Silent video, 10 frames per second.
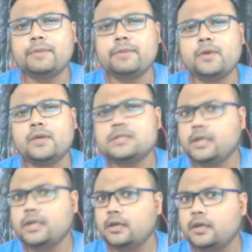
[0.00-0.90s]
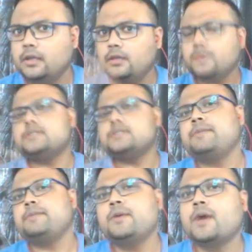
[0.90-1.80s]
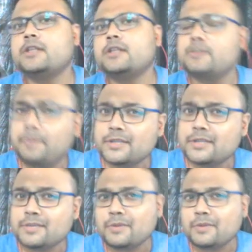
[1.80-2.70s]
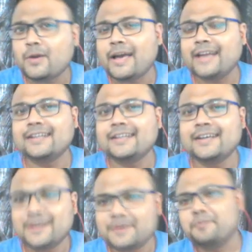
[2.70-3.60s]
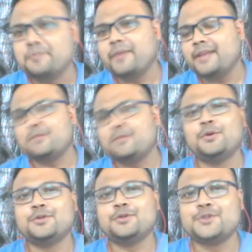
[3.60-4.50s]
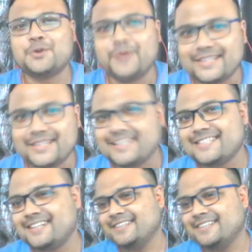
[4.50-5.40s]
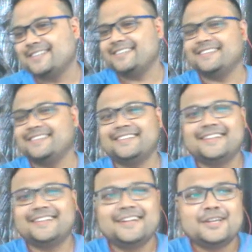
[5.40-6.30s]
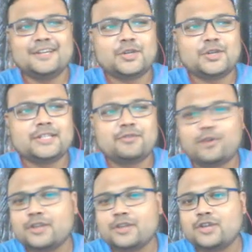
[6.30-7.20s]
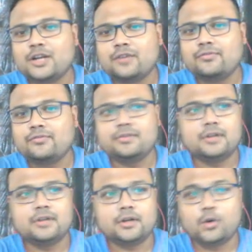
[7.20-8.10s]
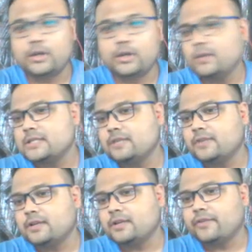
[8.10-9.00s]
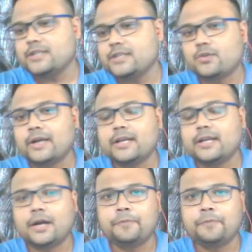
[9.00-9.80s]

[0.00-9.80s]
USD, USD JPY, GBP JPY and many more. So let's get started. So this is the Forex chart of gold USD in front of us right now,